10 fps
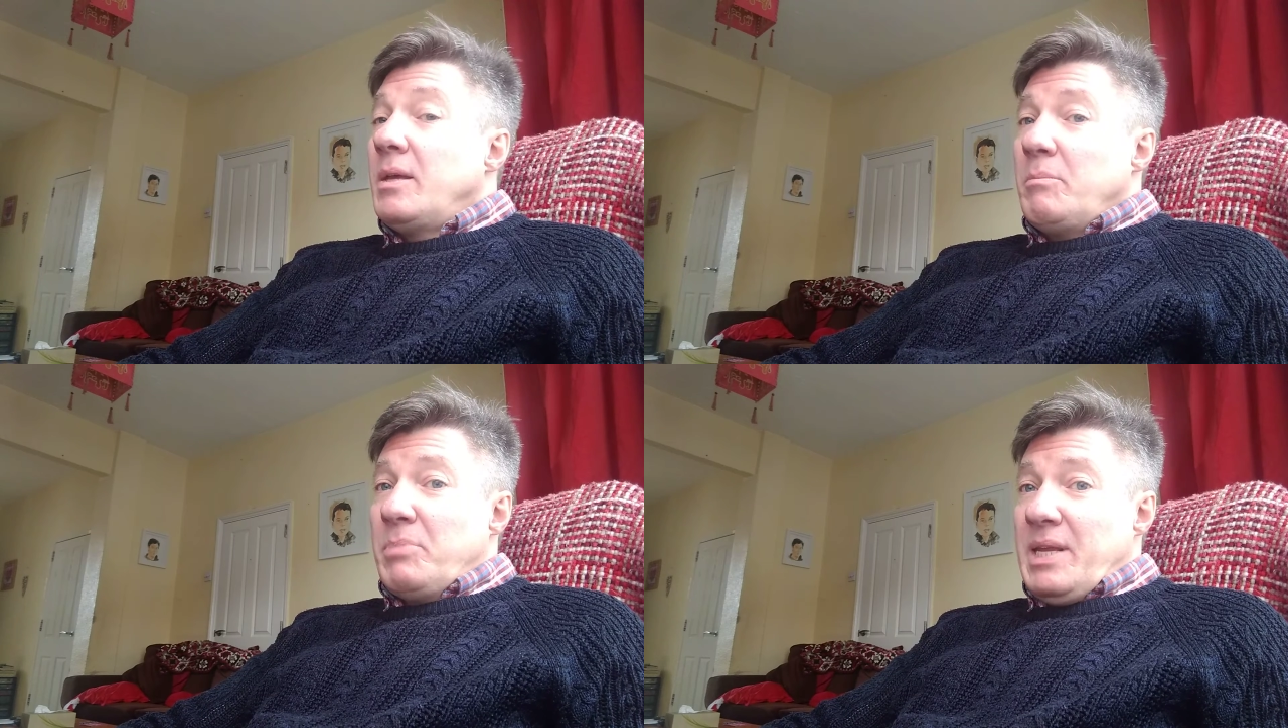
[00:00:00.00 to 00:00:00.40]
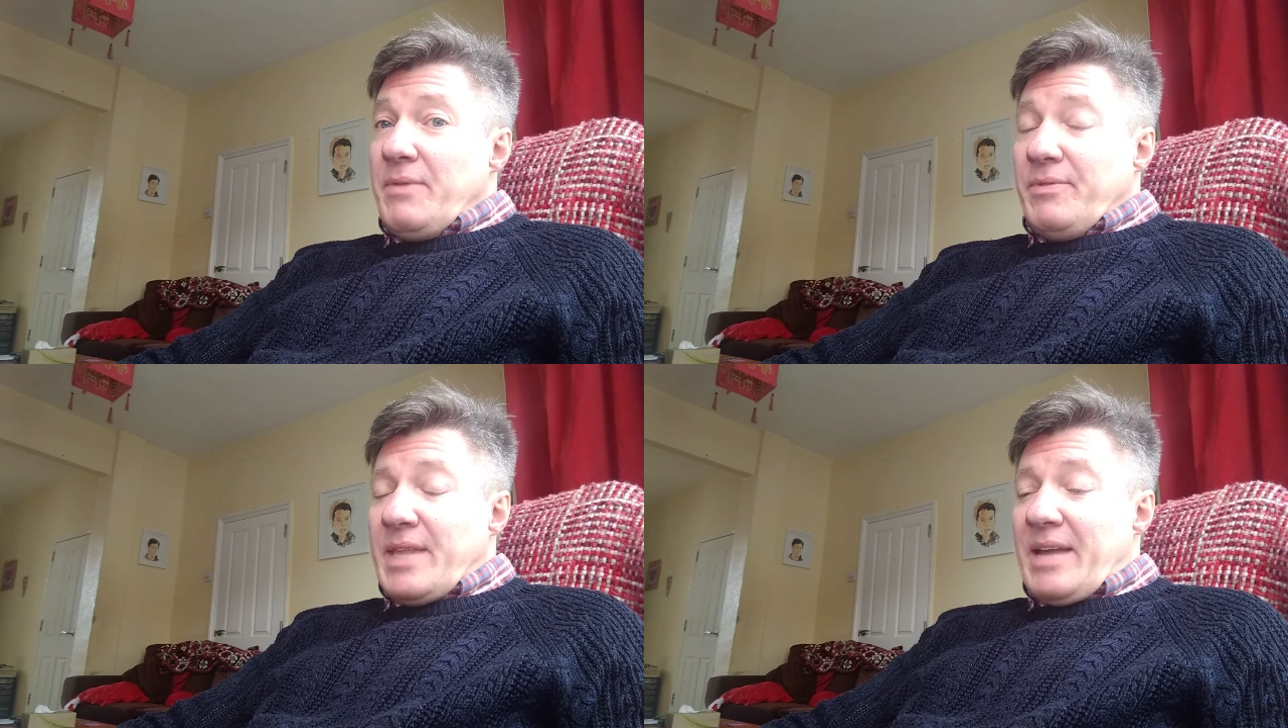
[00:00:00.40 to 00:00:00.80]
But
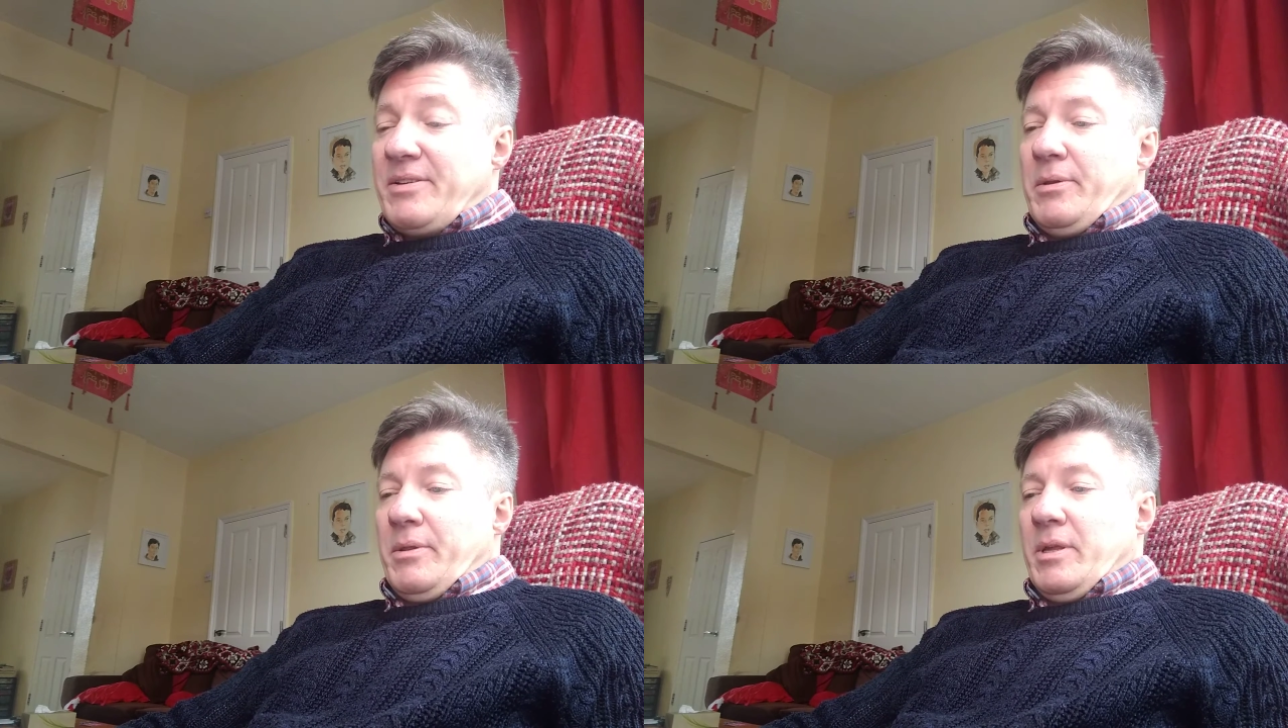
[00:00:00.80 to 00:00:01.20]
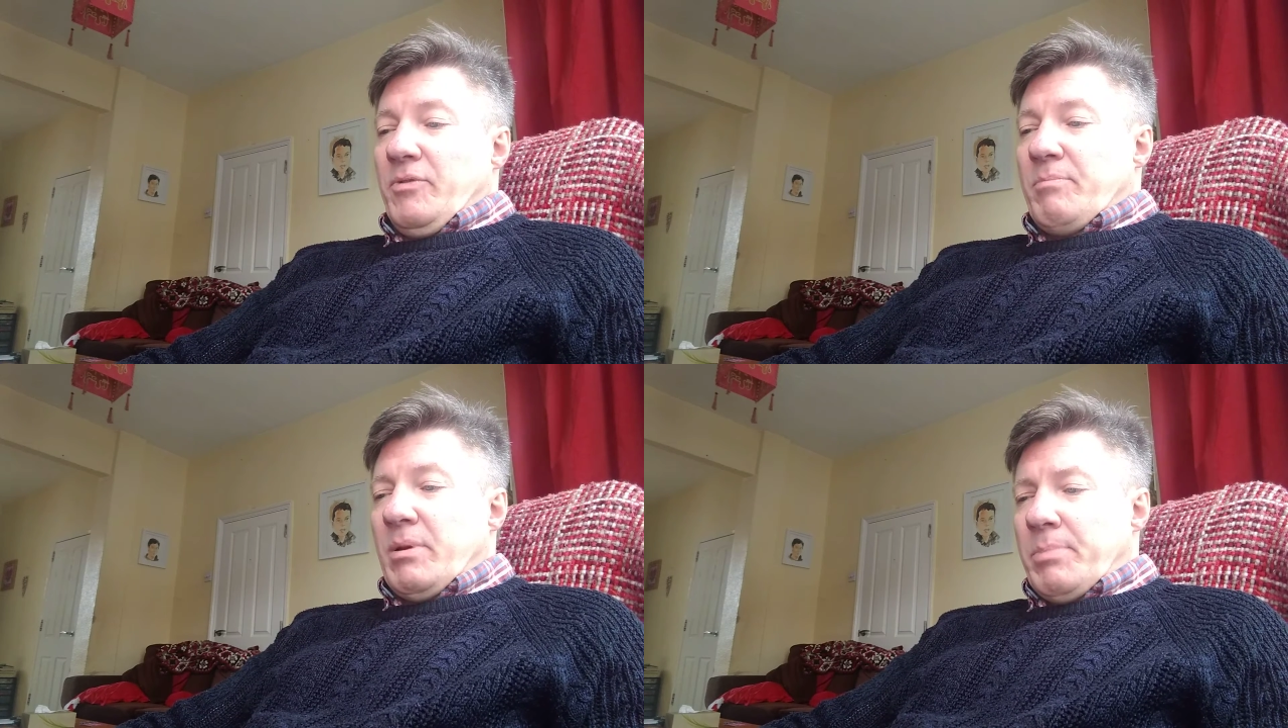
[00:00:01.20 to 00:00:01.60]
even that didn't
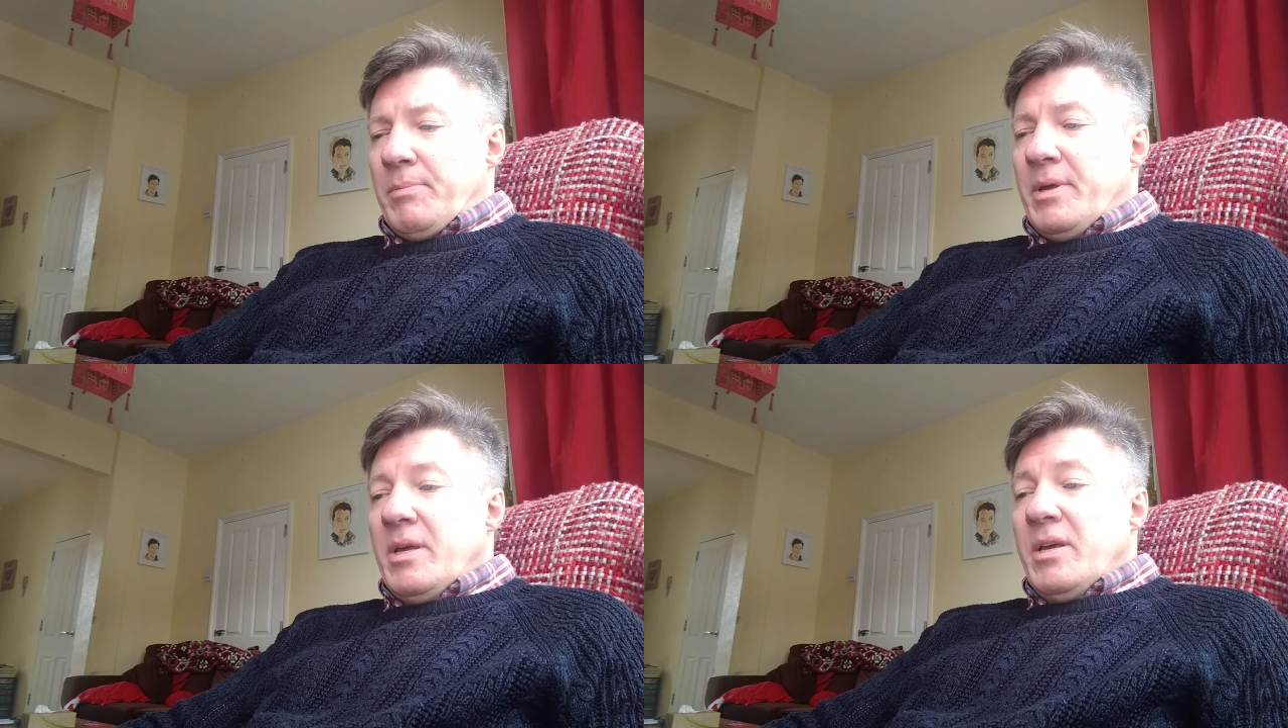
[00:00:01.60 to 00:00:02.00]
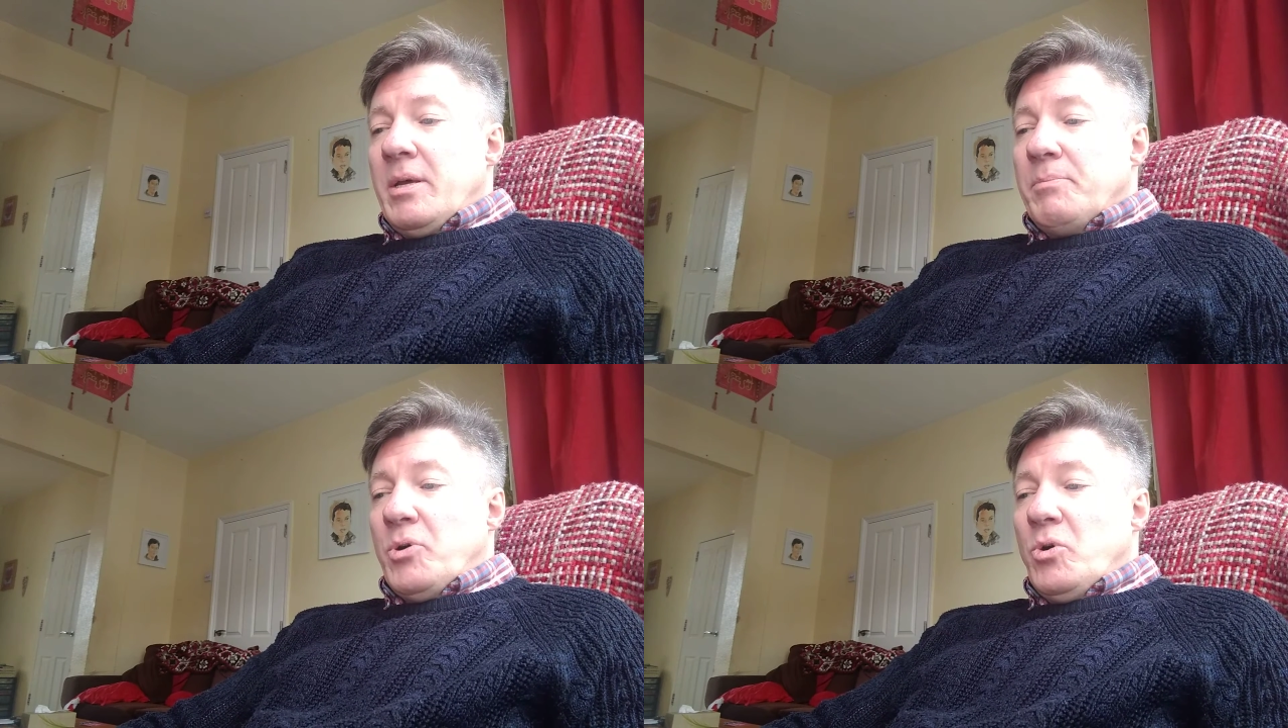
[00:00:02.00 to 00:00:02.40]
solve the problem.
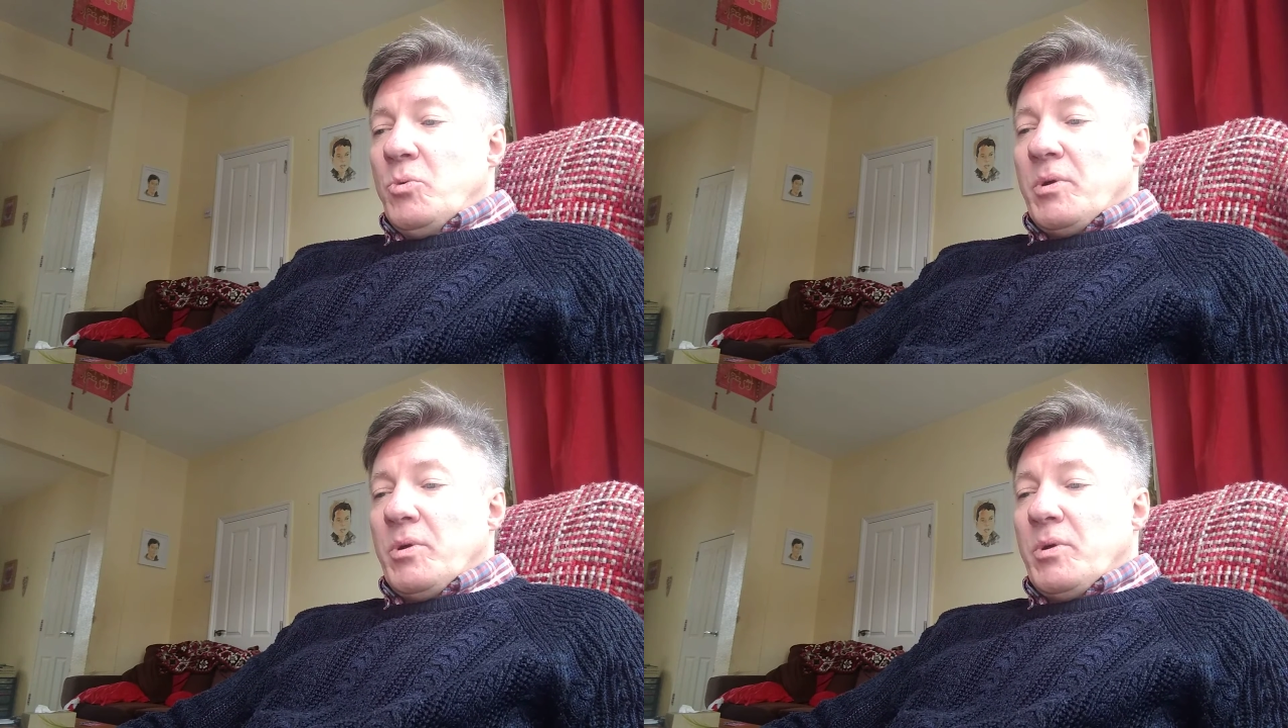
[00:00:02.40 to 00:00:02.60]
Paul